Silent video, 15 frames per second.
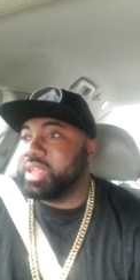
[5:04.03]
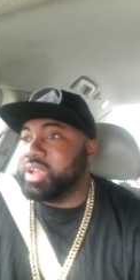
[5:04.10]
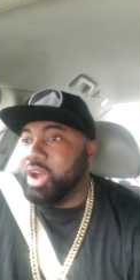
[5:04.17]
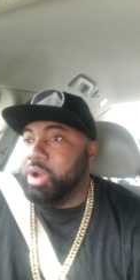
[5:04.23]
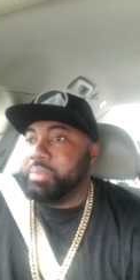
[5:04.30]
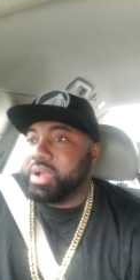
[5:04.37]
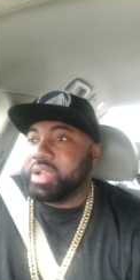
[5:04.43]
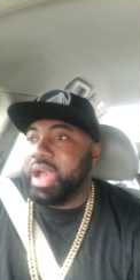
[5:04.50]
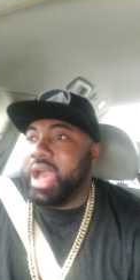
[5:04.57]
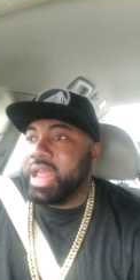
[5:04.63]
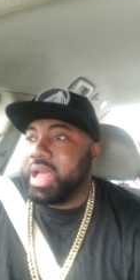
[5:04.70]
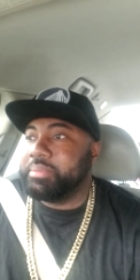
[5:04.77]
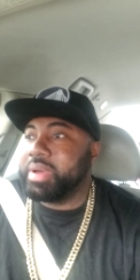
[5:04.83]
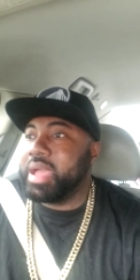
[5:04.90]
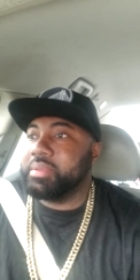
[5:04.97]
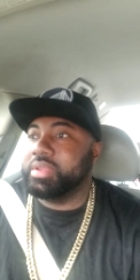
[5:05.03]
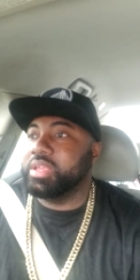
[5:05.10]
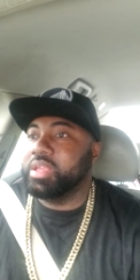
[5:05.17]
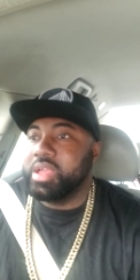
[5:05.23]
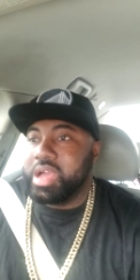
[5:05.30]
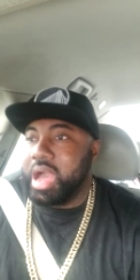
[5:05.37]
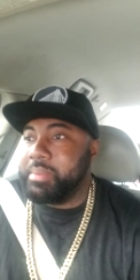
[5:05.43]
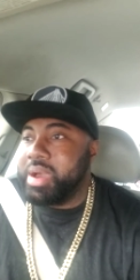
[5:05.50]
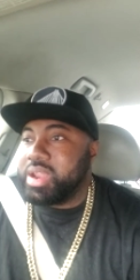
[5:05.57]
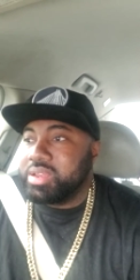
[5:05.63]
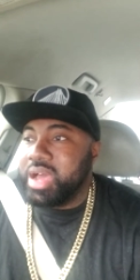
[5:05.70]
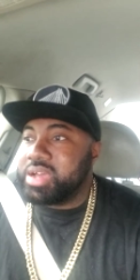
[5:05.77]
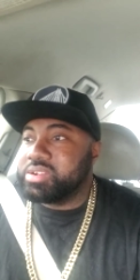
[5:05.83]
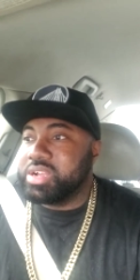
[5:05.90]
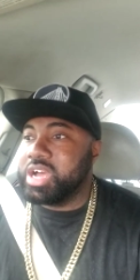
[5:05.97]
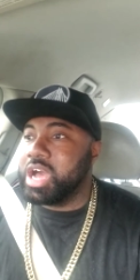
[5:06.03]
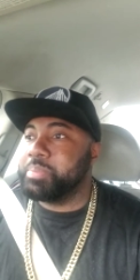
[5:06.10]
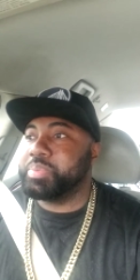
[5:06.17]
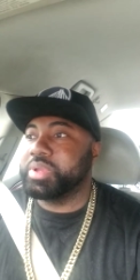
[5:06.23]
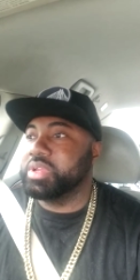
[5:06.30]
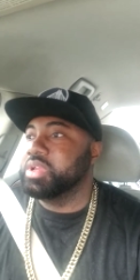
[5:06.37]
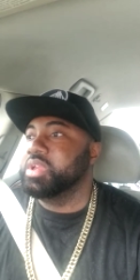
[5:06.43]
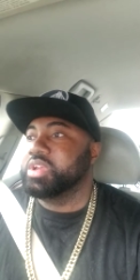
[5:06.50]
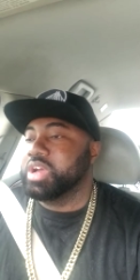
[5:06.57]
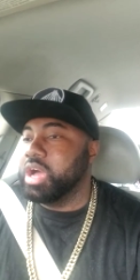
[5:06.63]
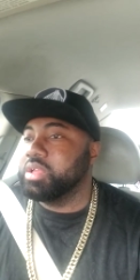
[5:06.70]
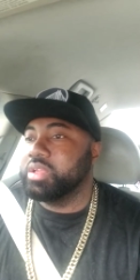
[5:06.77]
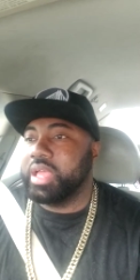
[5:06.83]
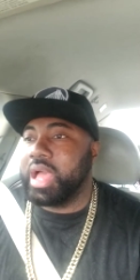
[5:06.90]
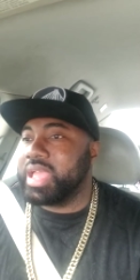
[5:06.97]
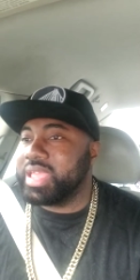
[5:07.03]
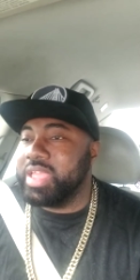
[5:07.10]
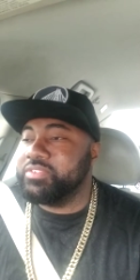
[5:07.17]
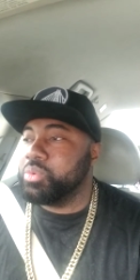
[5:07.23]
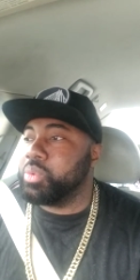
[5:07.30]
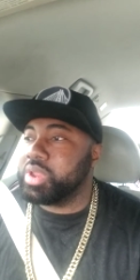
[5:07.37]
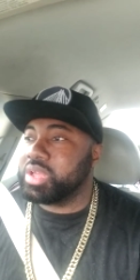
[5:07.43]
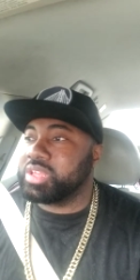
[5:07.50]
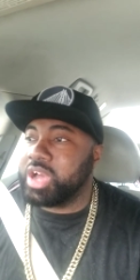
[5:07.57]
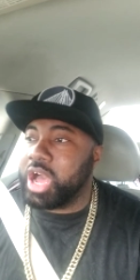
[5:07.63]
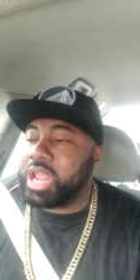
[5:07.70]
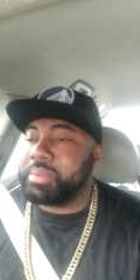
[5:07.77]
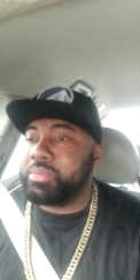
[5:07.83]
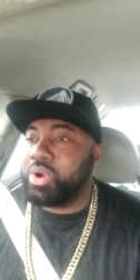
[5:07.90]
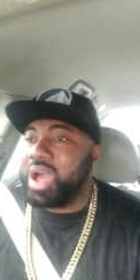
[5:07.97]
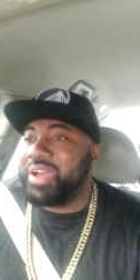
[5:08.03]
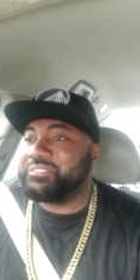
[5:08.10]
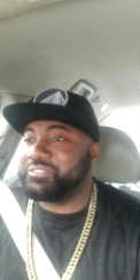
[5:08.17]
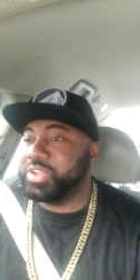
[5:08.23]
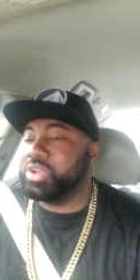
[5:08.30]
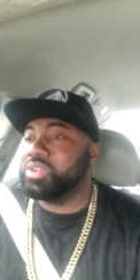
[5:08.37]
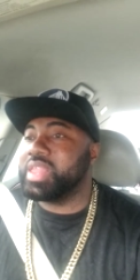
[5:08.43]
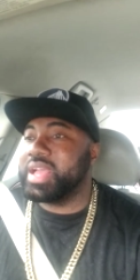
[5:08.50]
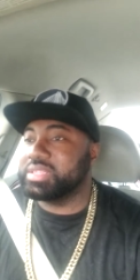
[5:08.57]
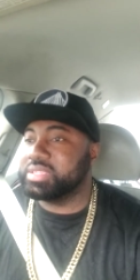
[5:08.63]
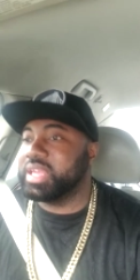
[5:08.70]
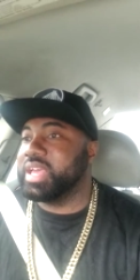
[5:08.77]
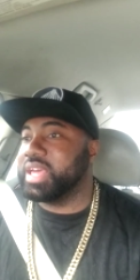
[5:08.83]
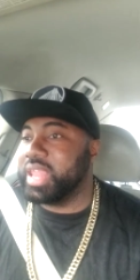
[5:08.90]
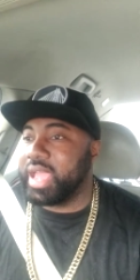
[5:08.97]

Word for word: oh my god, I might be, I might have knocked her up, and uh, like, even with a condom on, I feel like that.